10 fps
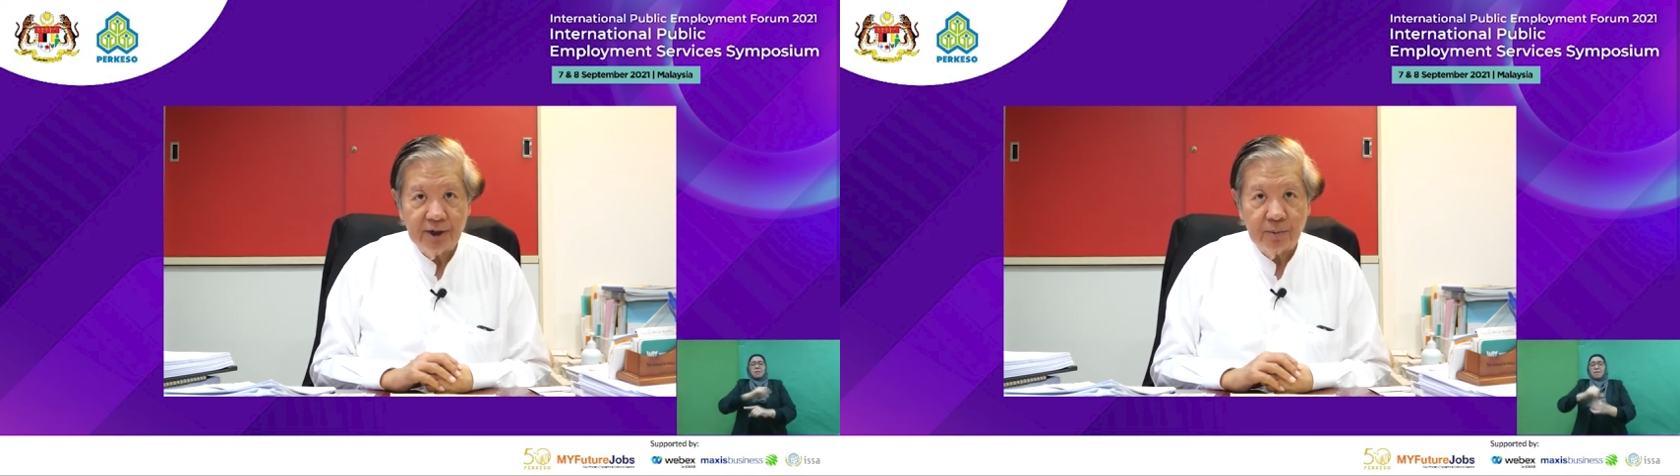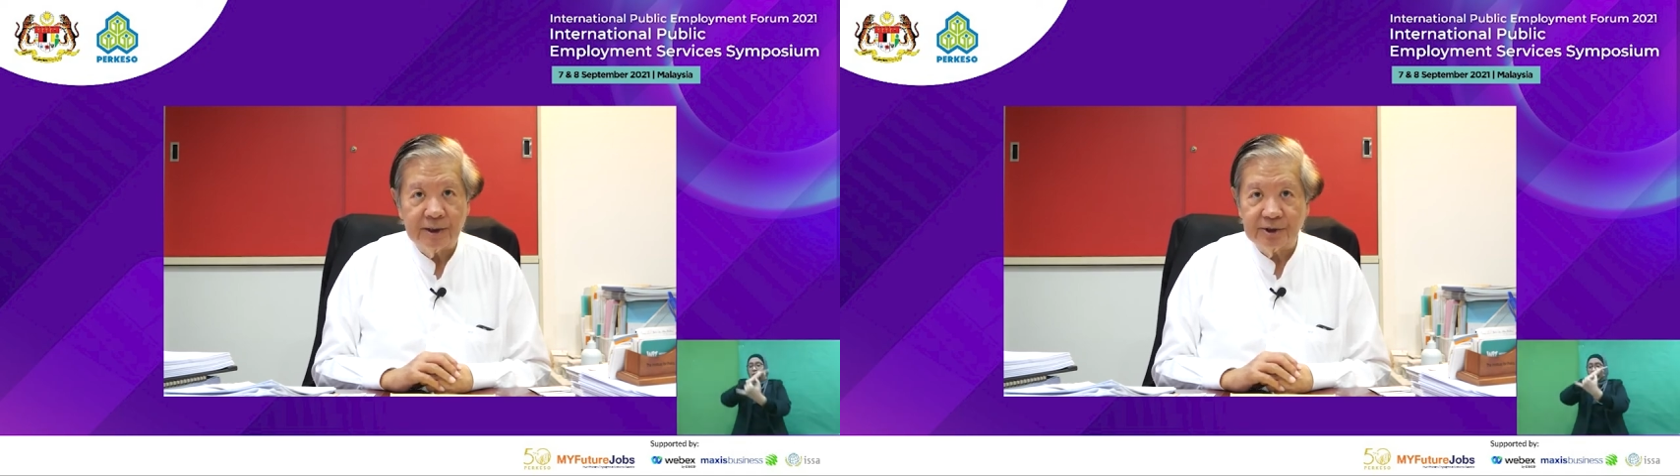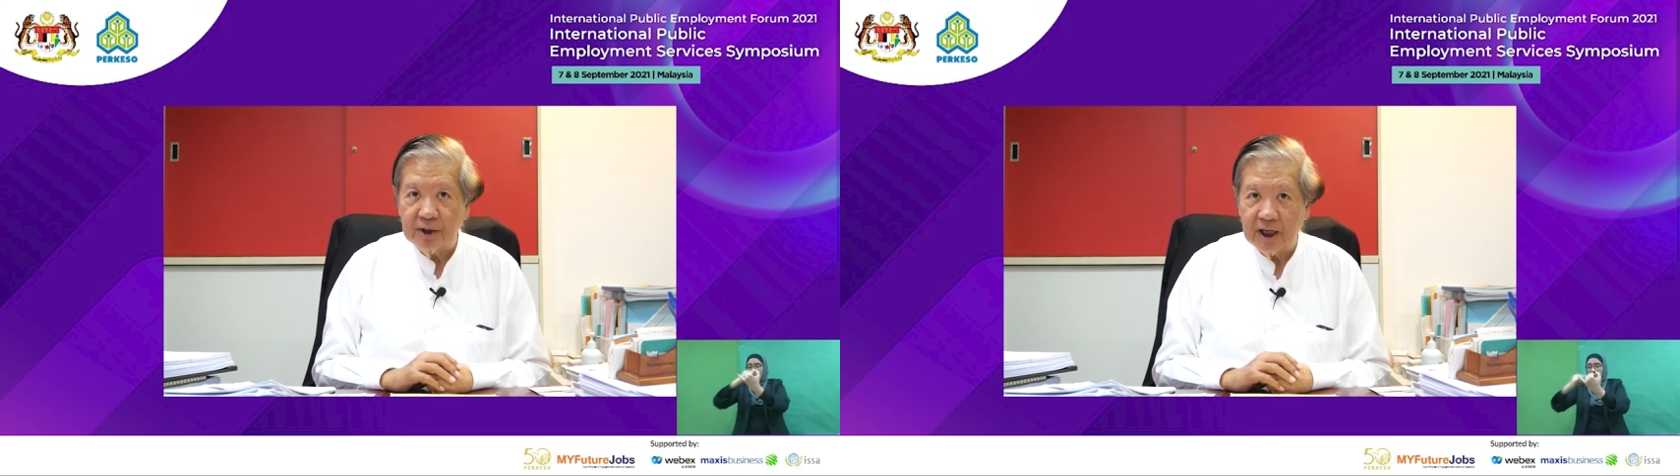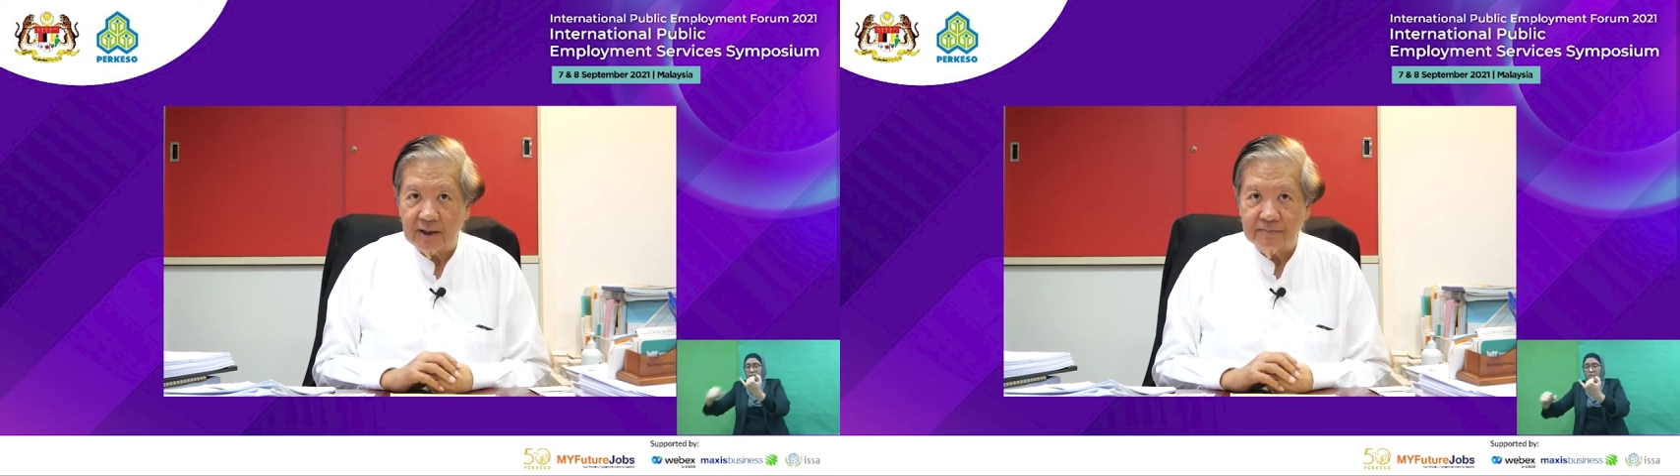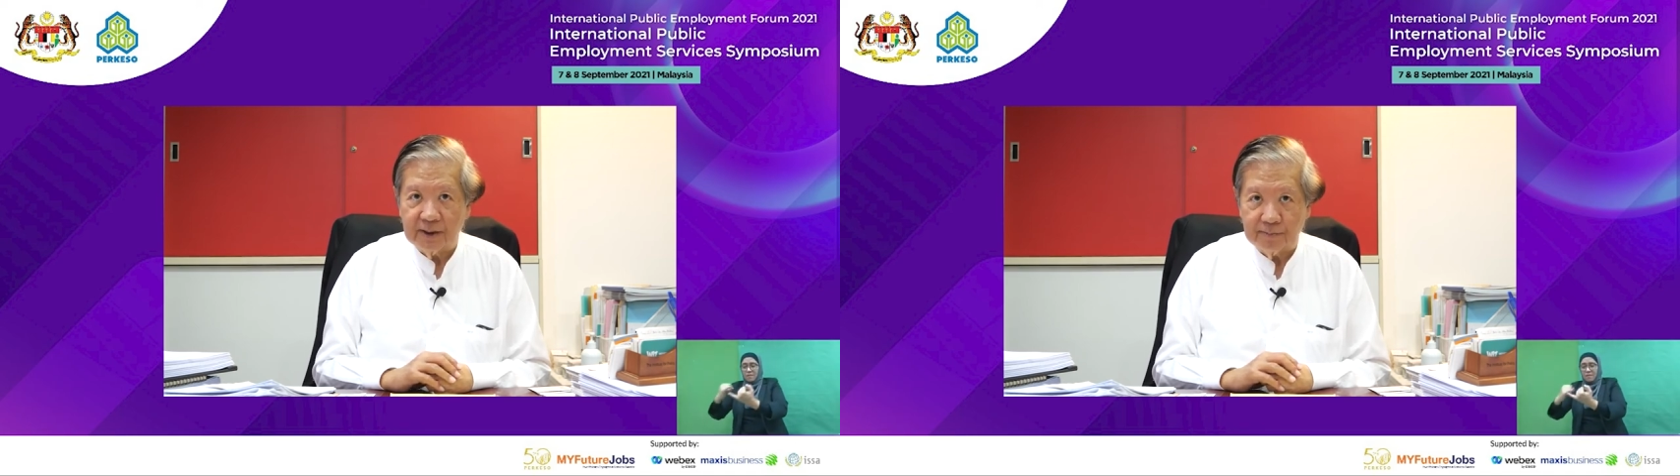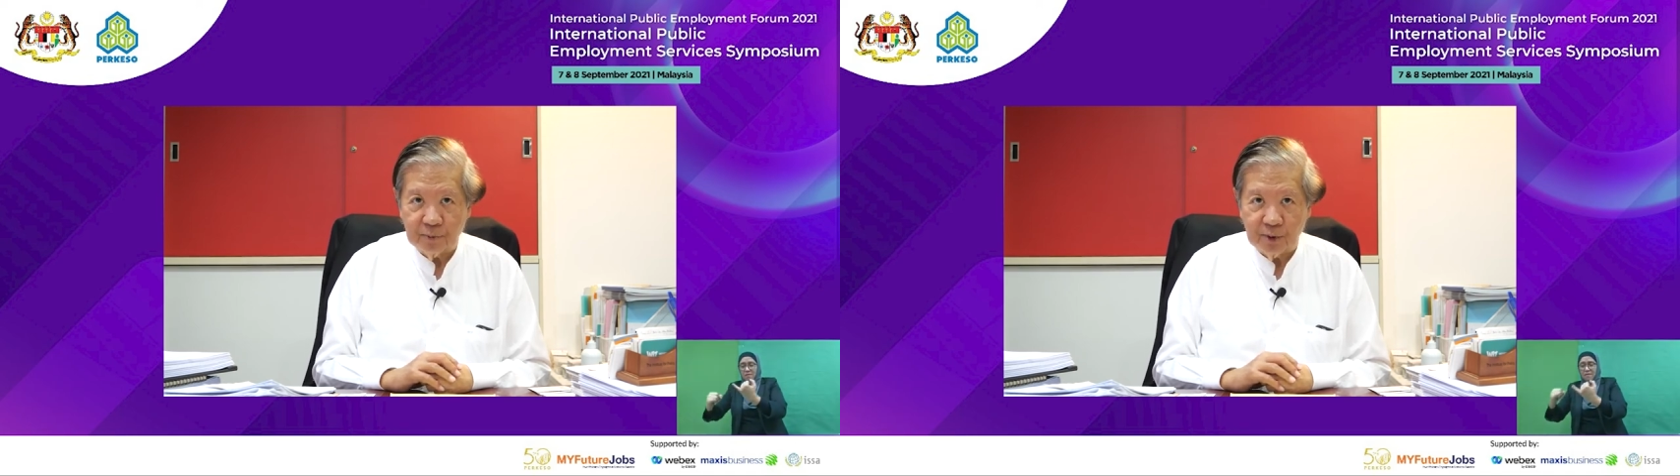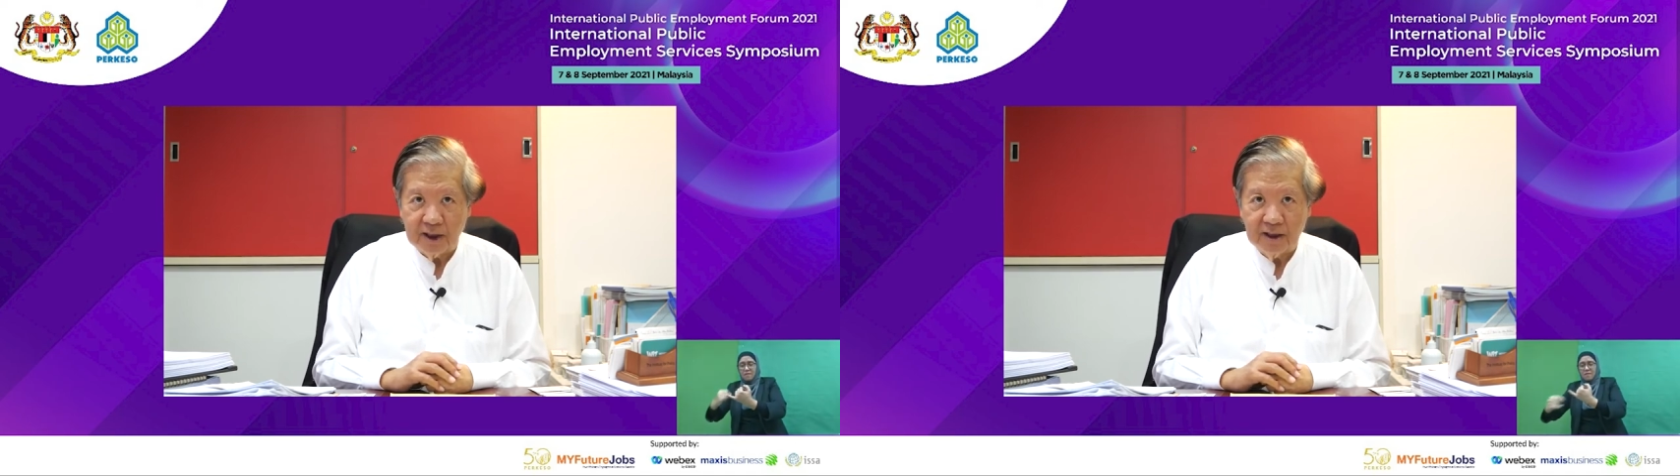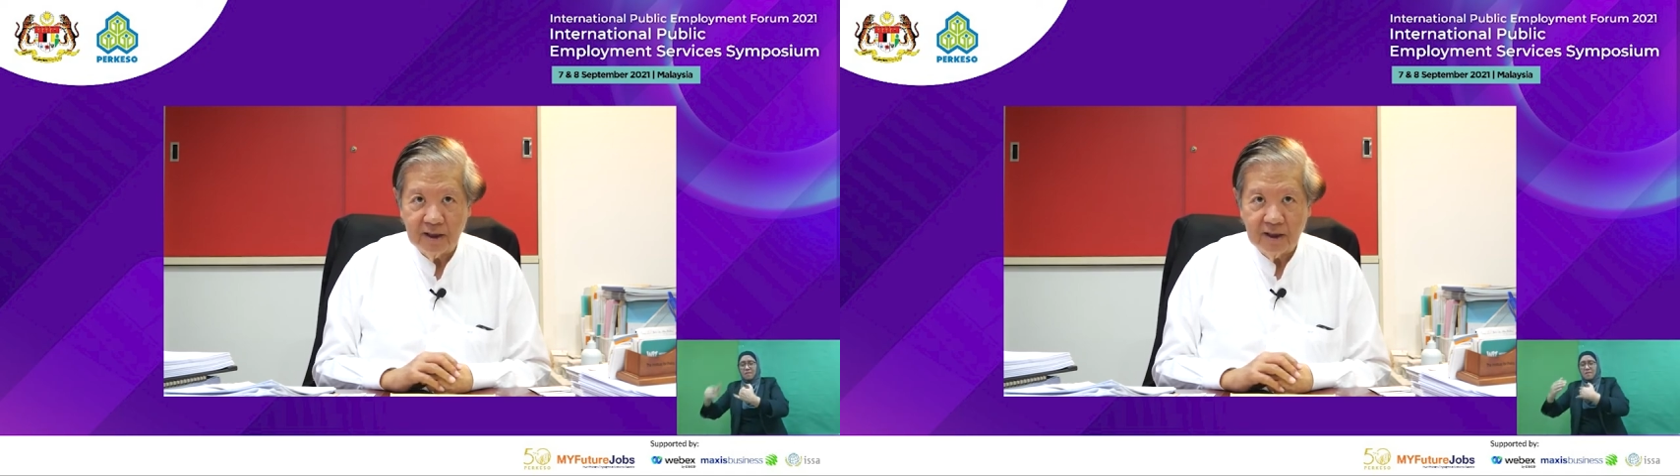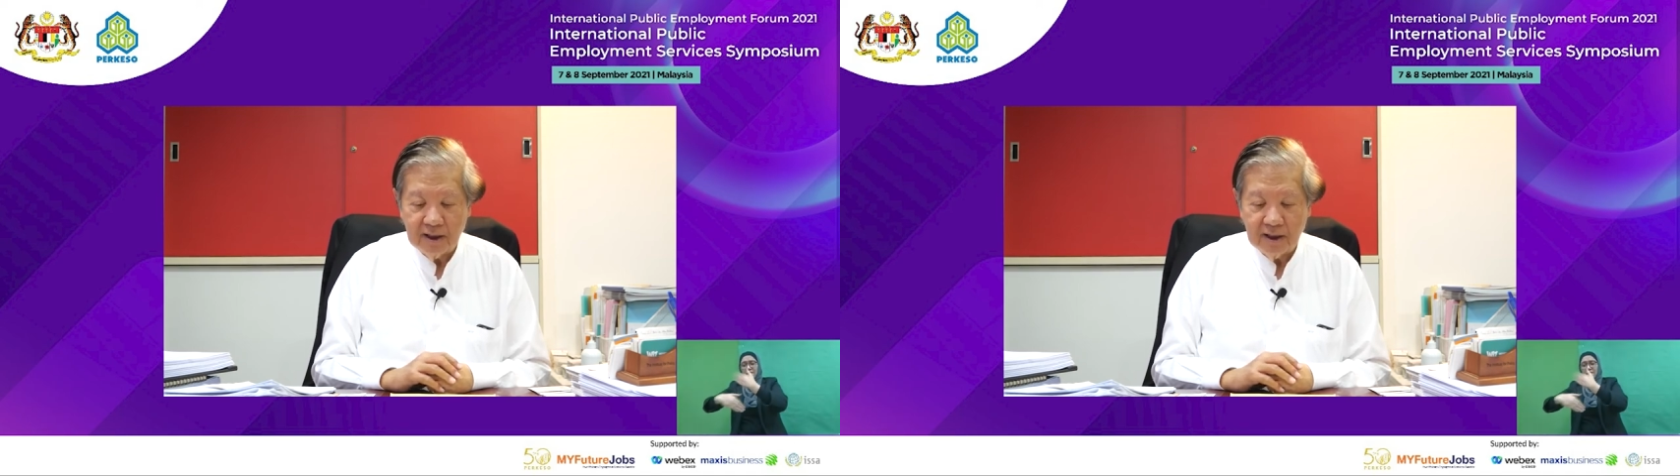want to help the poor